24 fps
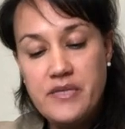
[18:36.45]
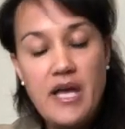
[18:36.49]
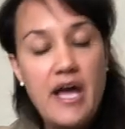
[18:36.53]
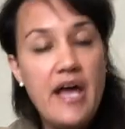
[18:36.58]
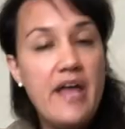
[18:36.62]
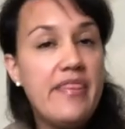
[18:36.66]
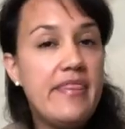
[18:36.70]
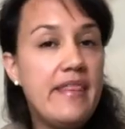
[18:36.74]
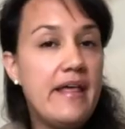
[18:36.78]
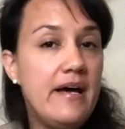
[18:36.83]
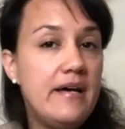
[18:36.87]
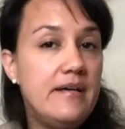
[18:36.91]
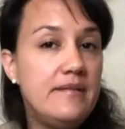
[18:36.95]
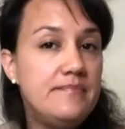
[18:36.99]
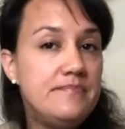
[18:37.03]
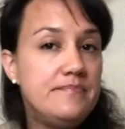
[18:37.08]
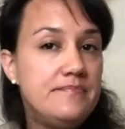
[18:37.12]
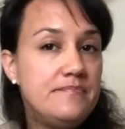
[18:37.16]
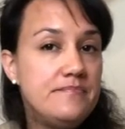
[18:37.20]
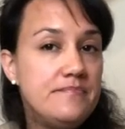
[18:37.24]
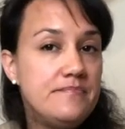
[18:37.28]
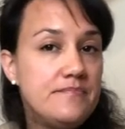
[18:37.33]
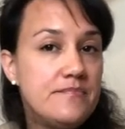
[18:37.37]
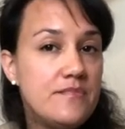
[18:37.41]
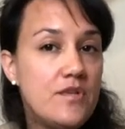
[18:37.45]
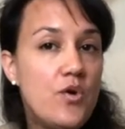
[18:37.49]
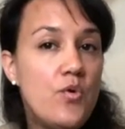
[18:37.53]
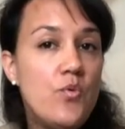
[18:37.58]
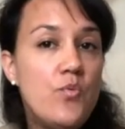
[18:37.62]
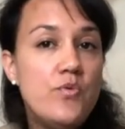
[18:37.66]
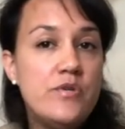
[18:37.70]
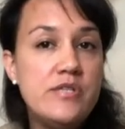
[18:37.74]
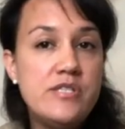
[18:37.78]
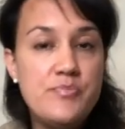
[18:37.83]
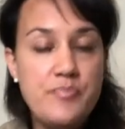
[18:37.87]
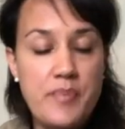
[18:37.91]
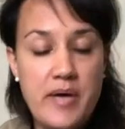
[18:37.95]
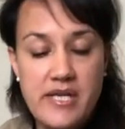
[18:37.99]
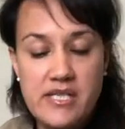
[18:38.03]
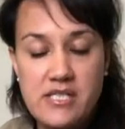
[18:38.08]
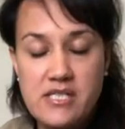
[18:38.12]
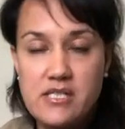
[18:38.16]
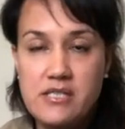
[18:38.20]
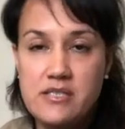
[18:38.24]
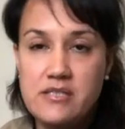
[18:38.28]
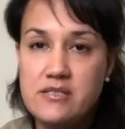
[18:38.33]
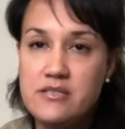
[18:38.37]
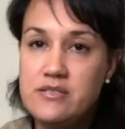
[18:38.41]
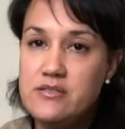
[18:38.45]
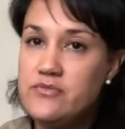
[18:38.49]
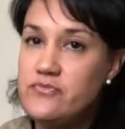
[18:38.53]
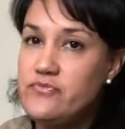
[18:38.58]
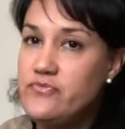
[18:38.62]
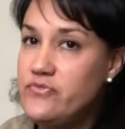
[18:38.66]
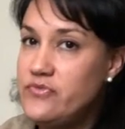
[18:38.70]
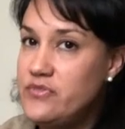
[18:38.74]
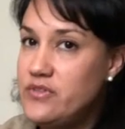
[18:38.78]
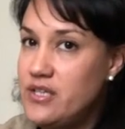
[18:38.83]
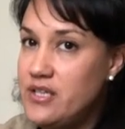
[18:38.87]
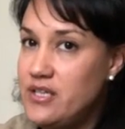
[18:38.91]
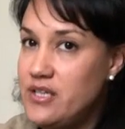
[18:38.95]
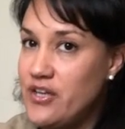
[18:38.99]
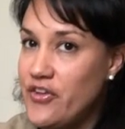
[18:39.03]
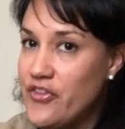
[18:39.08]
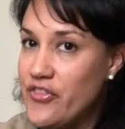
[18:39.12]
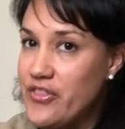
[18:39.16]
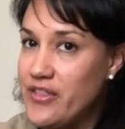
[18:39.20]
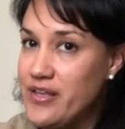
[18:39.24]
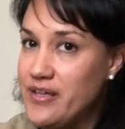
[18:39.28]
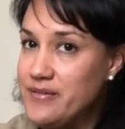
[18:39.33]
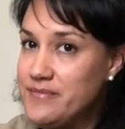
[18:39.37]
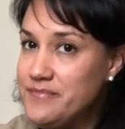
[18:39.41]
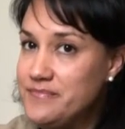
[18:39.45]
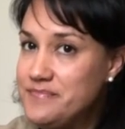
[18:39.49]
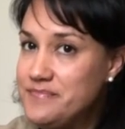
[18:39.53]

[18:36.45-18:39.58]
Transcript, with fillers: and that was better than nothing.